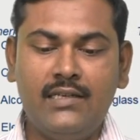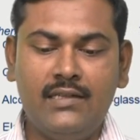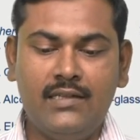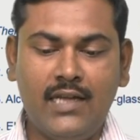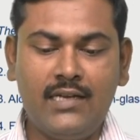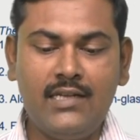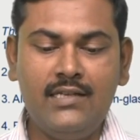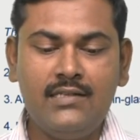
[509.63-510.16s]

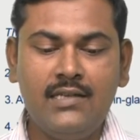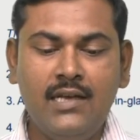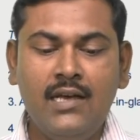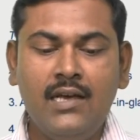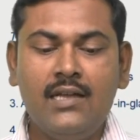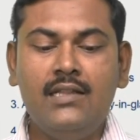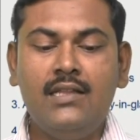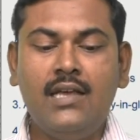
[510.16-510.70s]
that is
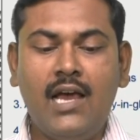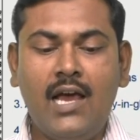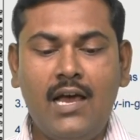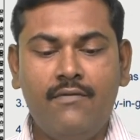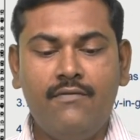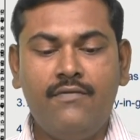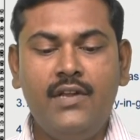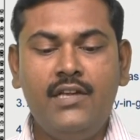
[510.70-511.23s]
the
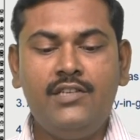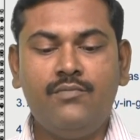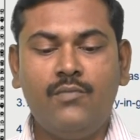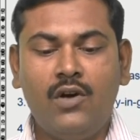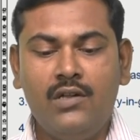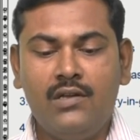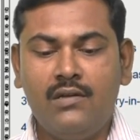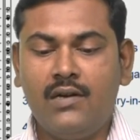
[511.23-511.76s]
average
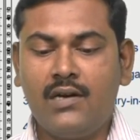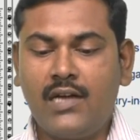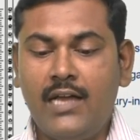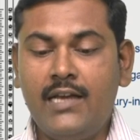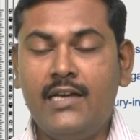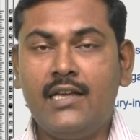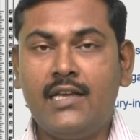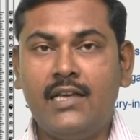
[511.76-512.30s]
molecular
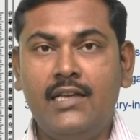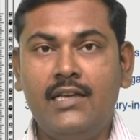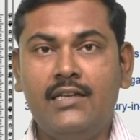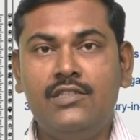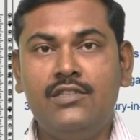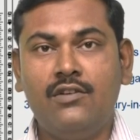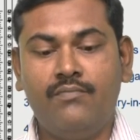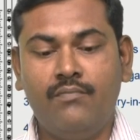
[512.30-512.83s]
kinetic
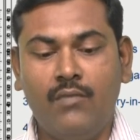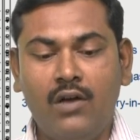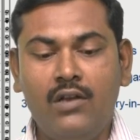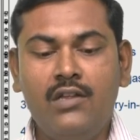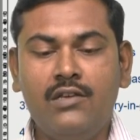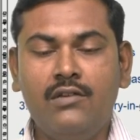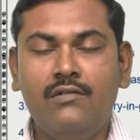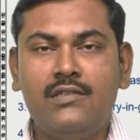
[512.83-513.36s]
energy of
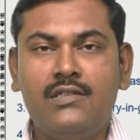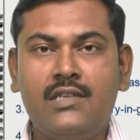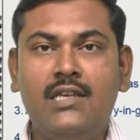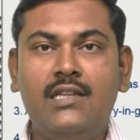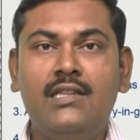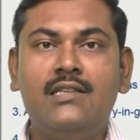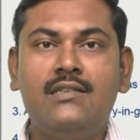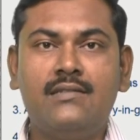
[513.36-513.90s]
molecules
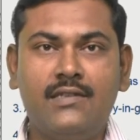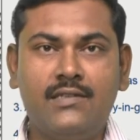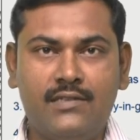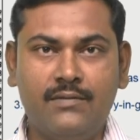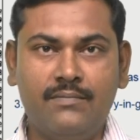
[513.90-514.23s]
in this system.